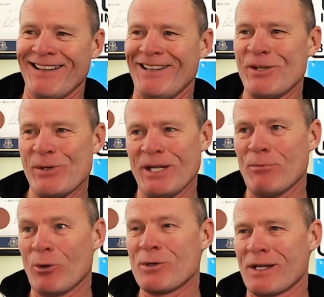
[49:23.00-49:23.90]
you need a
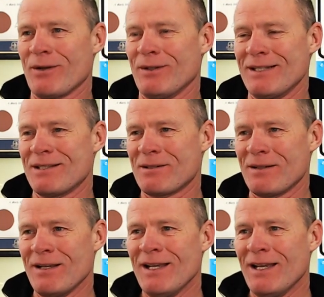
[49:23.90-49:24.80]
motorcycle license
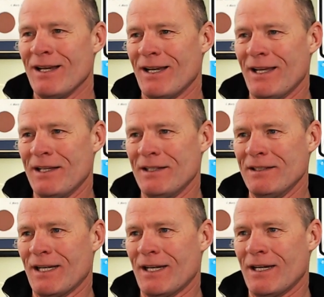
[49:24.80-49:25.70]
and
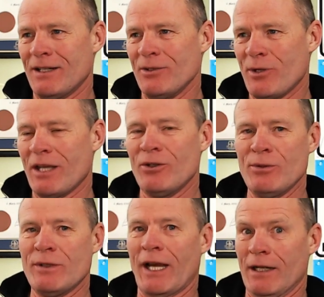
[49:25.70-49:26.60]
uh, you can
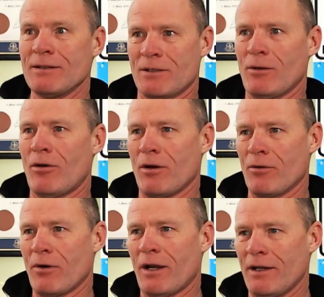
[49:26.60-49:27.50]
do that. It's a long
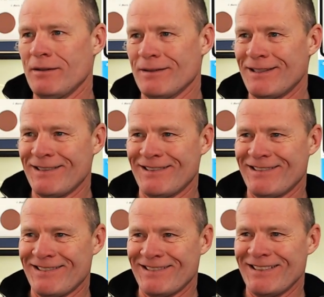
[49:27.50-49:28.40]
ride.
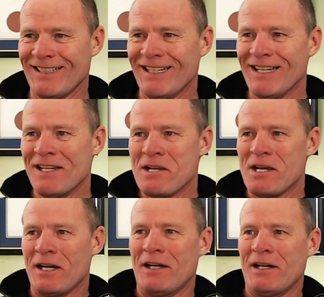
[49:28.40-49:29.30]

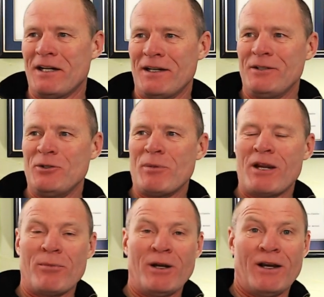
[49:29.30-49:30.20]
Uh, you may
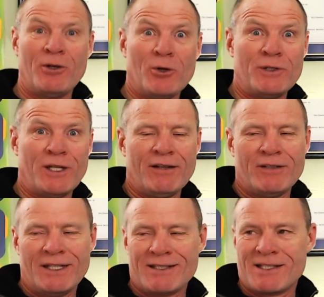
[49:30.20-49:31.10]
or may not know, Dave,
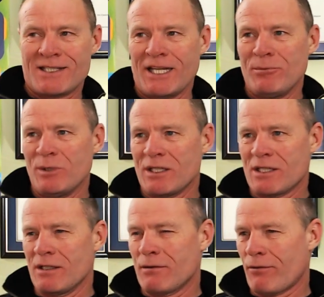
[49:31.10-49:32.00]
that it's the same
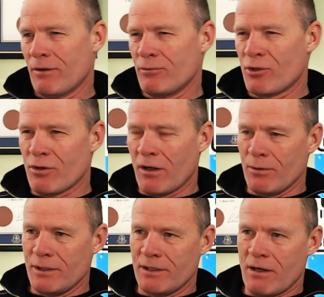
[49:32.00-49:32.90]
distance from
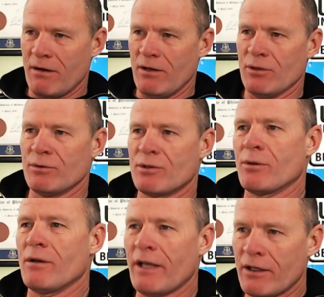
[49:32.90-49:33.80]
Toronto, Ontario to
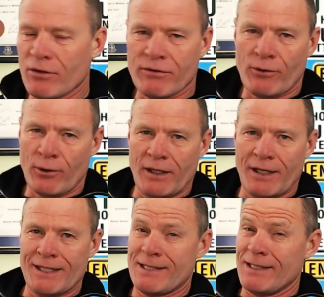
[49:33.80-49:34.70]
Orlando, Florida
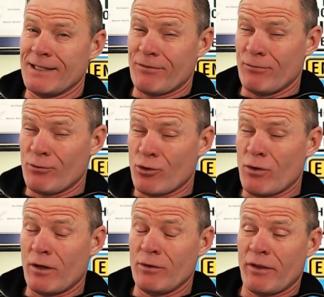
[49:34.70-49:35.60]
as it is from
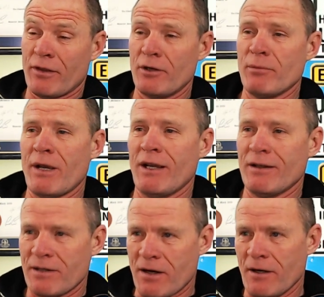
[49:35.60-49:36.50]
Toronto to Thunder Bay,
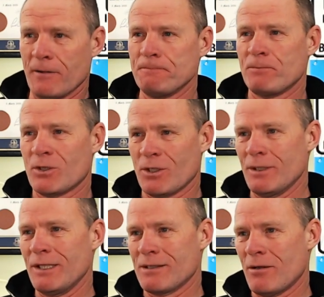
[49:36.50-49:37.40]
Ontario. So
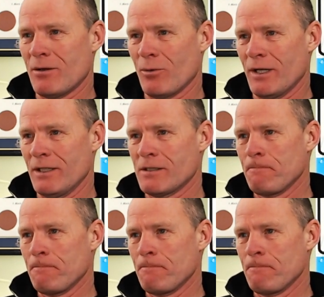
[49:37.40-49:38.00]
it is a long ways.